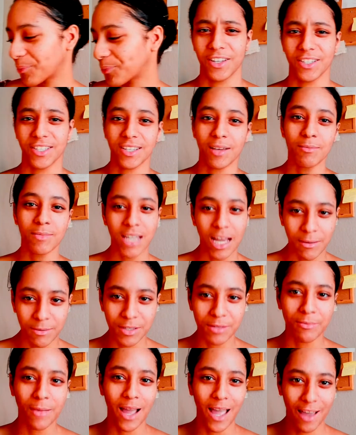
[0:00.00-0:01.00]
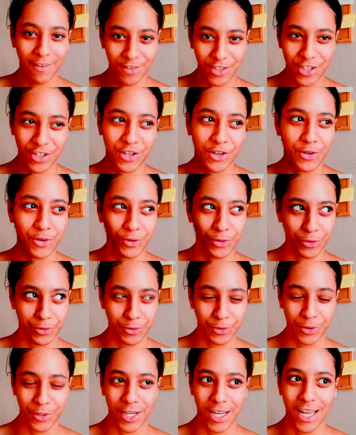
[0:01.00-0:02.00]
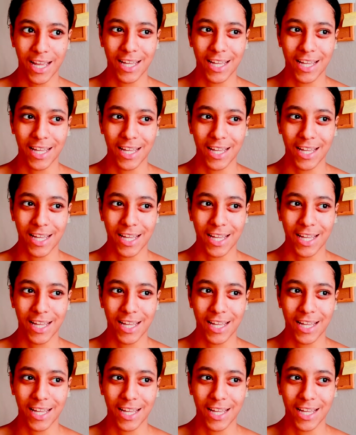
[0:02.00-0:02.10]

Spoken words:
Sometimes you might have to go through it